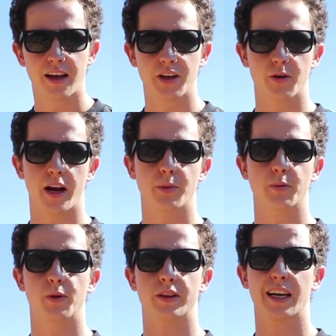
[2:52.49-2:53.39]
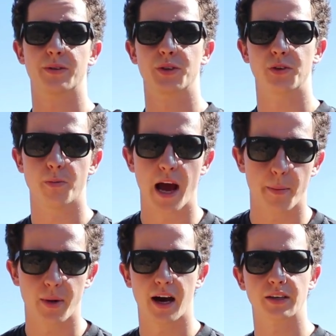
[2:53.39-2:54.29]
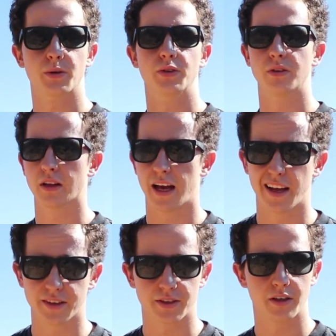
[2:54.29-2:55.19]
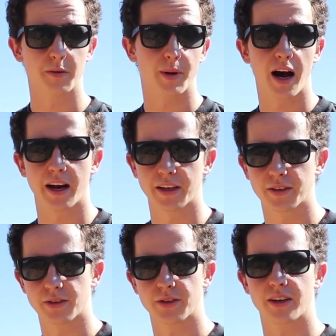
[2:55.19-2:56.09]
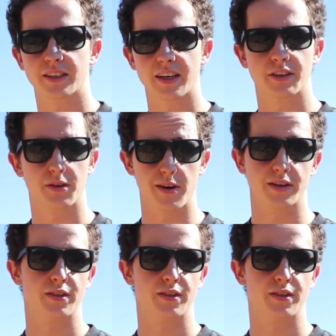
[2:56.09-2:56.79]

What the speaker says: you're able to put that towards your matte box, towards your lens, to your body, towards your accessories.